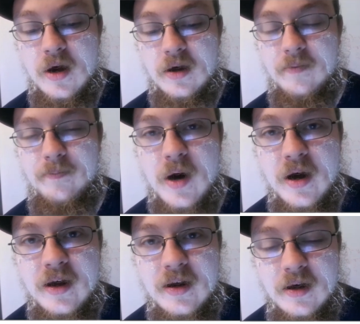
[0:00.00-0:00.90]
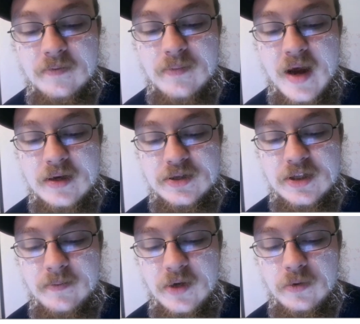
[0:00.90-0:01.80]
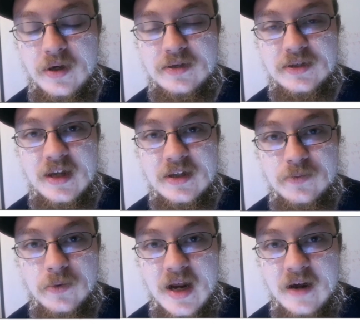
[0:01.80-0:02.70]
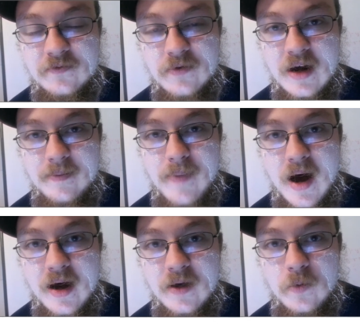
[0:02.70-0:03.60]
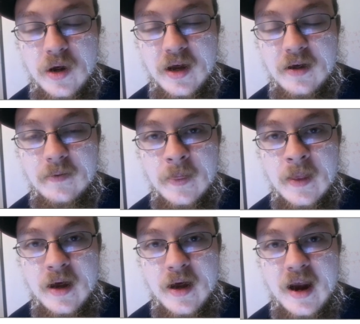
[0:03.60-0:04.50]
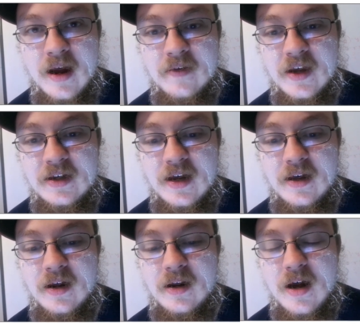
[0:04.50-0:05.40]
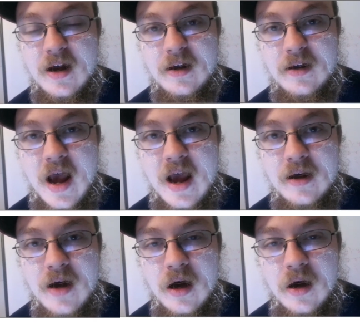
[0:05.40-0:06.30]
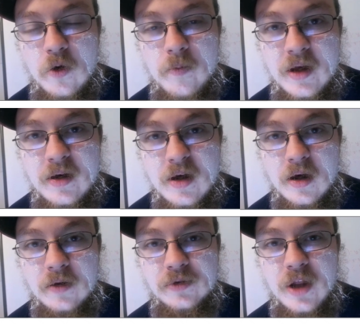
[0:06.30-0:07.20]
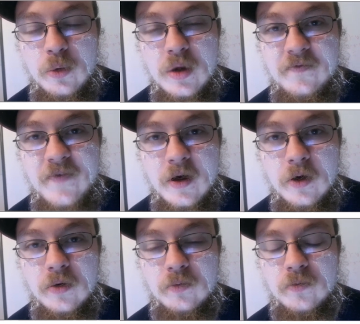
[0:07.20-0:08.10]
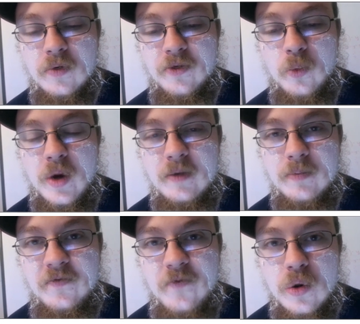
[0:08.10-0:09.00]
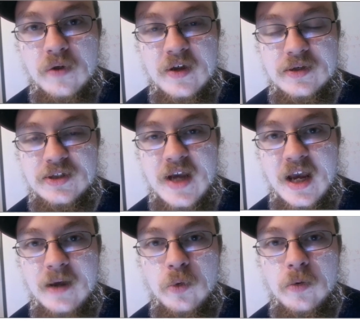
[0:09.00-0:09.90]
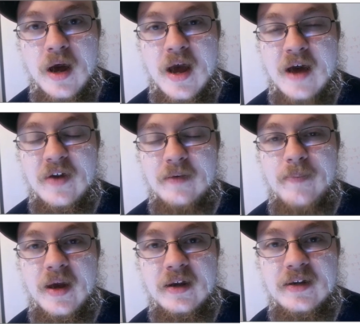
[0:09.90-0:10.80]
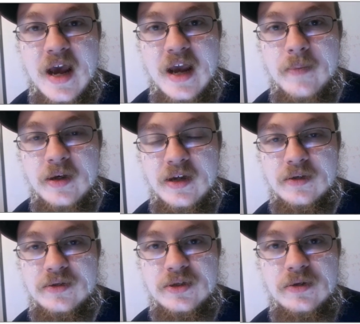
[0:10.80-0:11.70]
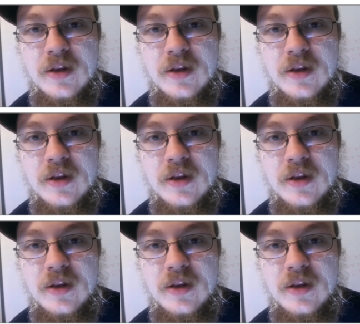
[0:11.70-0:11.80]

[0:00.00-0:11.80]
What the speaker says: But SMU gets this one after a bye week, and they get it at home. And Louisville, the week before this game, will have a big game against